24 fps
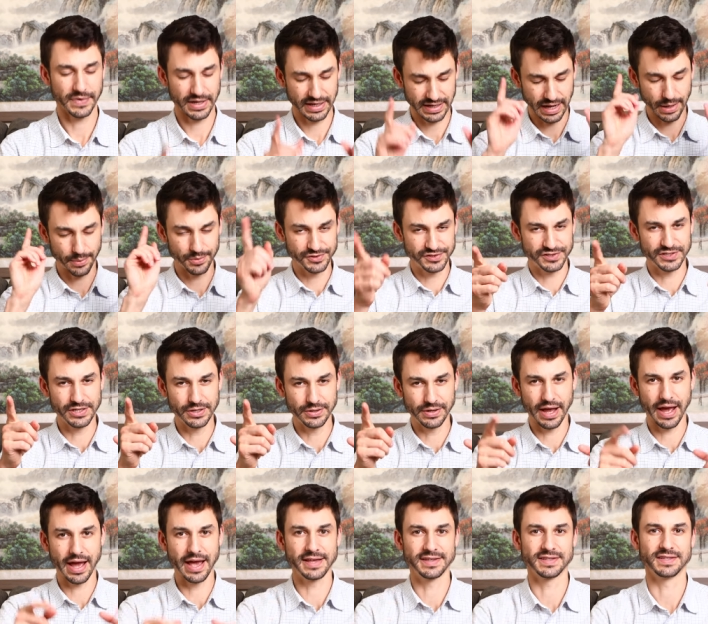And I will see you
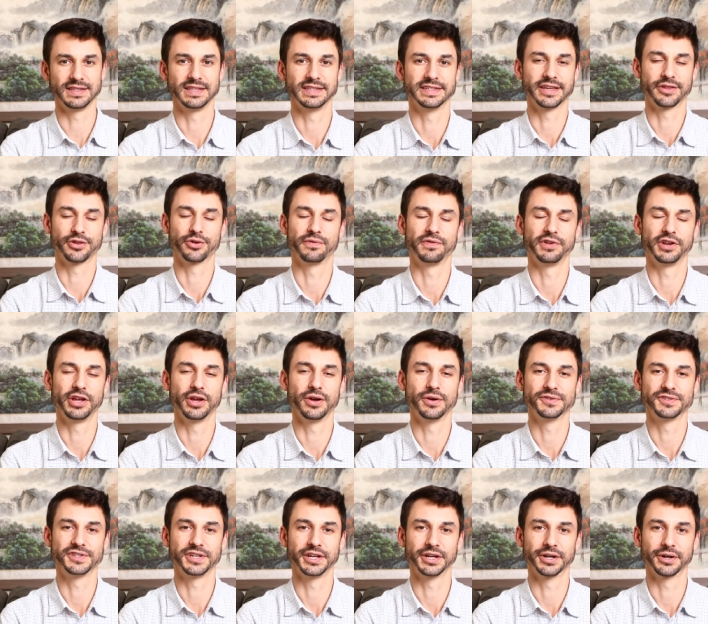guys in these other
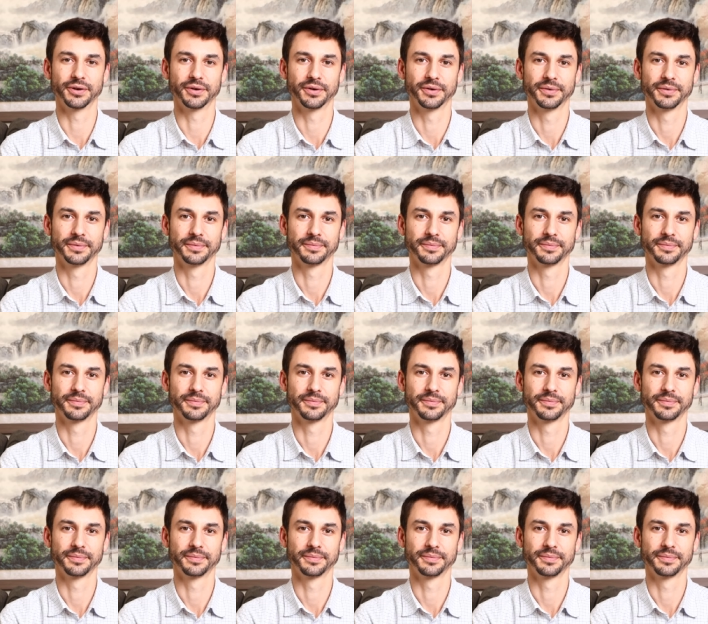videos here.